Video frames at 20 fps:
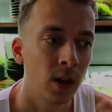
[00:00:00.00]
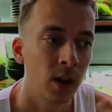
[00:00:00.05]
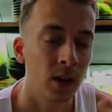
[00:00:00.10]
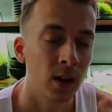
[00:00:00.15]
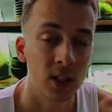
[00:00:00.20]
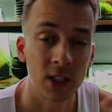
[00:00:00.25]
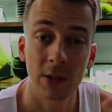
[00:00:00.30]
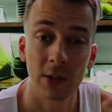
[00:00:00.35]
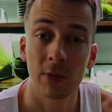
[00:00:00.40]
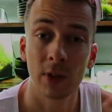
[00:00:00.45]

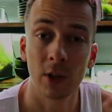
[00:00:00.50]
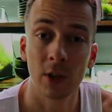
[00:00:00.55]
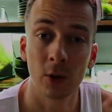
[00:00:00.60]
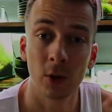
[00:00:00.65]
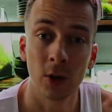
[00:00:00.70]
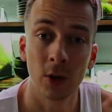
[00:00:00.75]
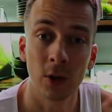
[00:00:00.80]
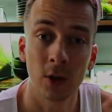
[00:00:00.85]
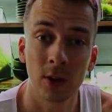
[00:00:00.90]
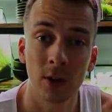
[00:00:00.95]
It's definitely
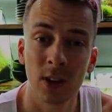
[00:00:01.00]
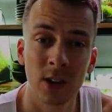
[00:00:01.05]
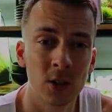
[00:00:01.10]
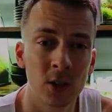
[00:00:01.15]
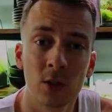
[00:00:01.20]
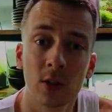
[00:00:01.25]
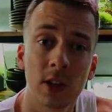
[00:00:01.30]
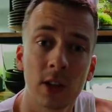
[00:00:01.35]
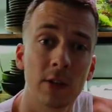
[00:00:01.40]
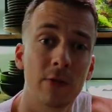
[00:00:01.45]
doing good and
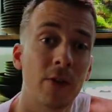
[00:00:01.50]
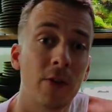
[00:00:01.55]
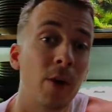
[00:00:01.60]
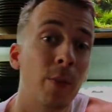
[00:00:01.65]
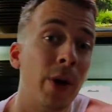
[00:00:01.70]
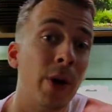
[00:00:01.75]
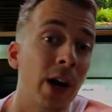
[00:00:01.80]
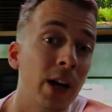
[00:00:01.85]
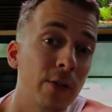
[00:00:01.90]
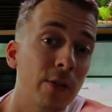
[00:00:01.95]
it's not that far
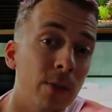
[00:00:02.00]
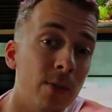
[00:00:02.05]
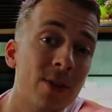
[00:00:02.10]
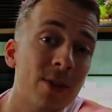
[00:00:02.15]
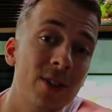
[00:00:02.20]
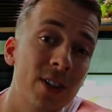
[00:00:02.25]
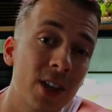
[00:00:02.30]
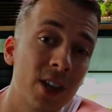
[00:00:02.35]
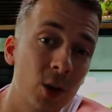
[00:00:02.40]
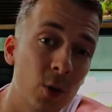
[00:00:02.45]
behind from the
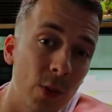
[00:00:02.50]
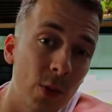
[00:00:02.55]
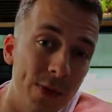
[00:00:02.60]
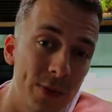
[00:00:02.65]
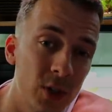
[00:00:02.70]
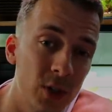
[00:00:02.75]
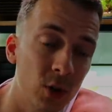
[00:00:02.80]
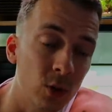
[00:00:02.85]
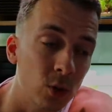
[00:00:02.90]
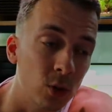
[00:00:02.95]
tank with
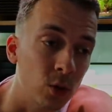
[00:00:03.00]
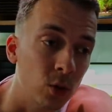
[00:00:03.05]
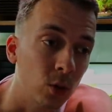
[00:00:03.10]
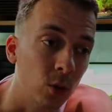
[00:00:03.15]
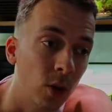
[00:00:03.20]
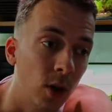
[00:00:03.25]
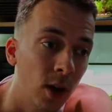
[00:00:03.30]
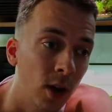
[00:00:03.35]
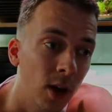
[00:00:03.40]
CO2.